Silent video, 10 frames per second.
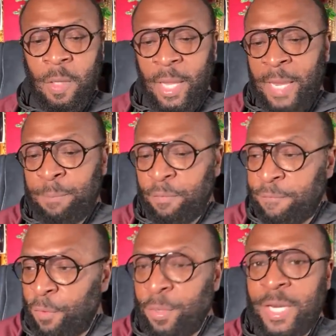A
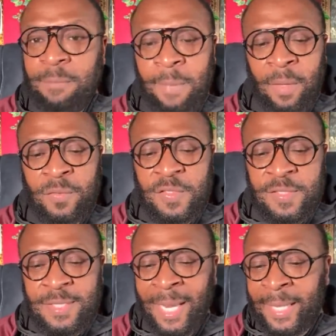perverted male
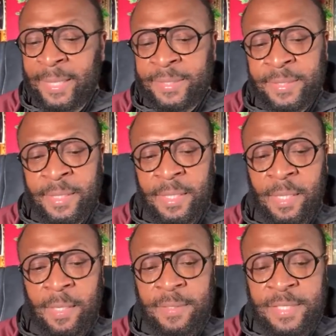society
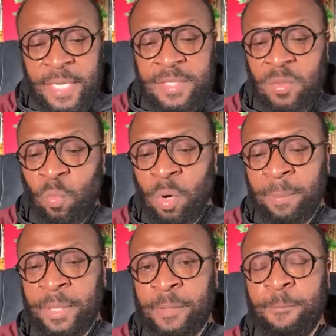takes a
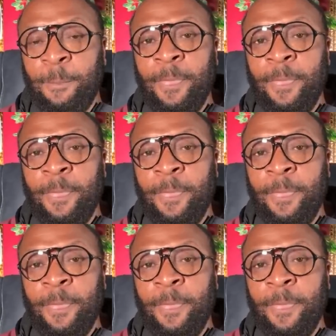woman